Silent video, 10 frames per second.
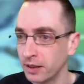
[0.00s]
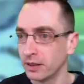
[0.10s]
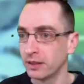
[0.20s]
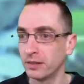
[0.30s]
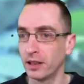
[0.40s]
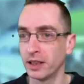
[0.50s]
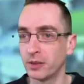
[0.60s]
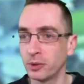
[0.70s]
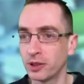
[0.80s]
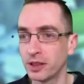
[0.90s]
Right,
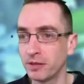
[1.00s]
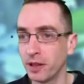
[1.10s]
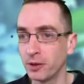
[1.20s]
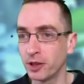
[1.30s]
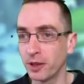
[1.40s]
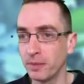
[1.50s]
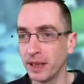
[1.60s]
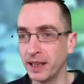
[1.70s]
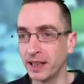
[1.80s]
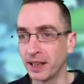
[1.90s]
what's the vote on the Mini
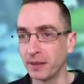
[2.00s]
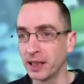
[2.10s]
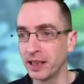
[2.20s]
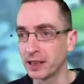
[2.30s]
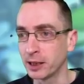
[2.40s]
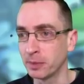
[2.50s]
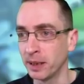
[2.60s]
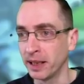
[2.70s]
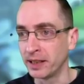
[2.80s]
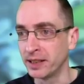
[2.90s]
then? I bet it's
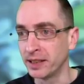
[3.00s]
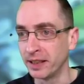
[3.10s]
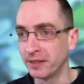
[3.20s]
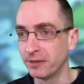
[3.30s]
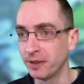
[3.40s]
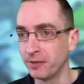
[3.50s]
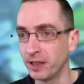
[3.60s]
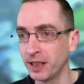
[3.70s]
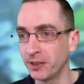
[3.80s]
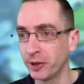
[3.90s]
split, isn't it?
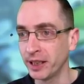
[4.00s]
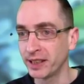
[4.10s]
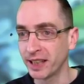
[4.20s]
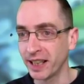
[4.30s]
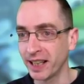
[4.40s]
53 saying